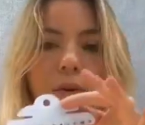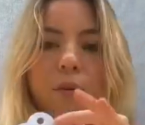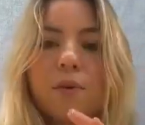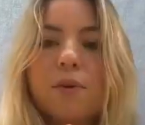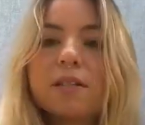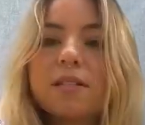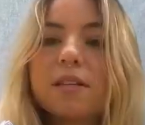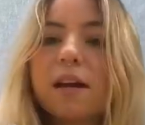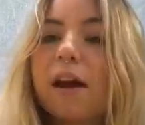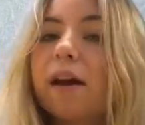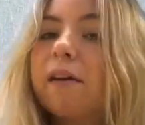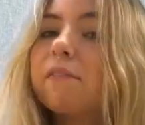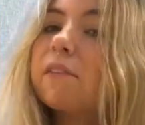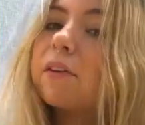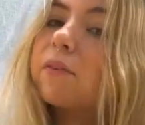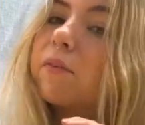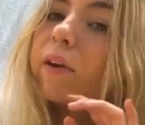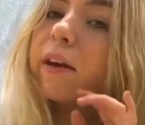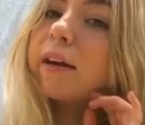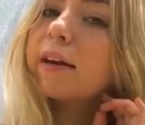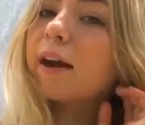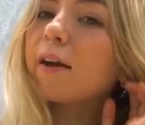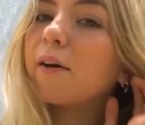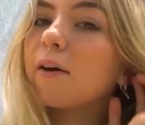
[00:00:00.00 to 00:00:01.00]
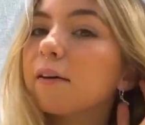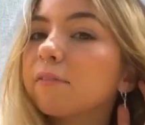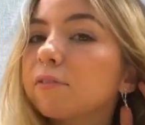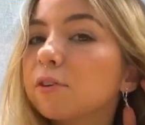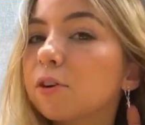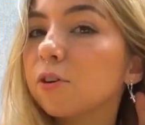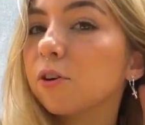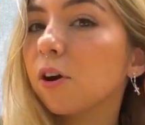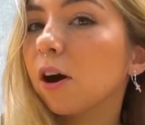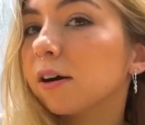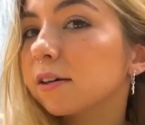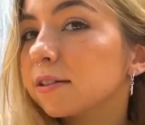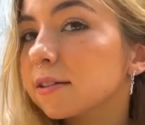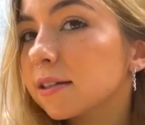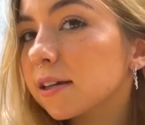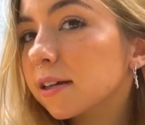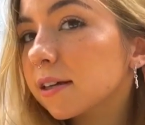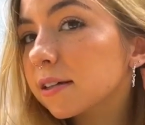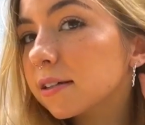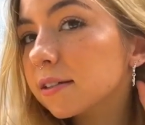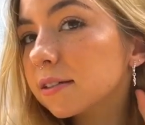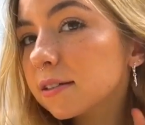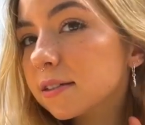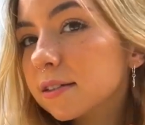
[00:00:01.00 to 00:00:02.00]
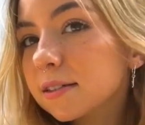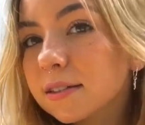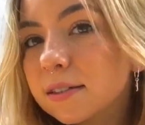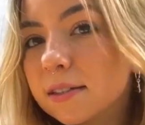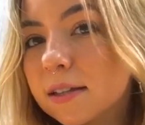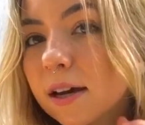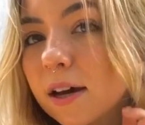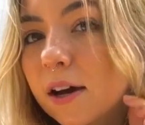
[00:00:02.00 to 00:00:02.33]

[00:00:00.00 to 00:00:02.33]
ones I have in right now have crosses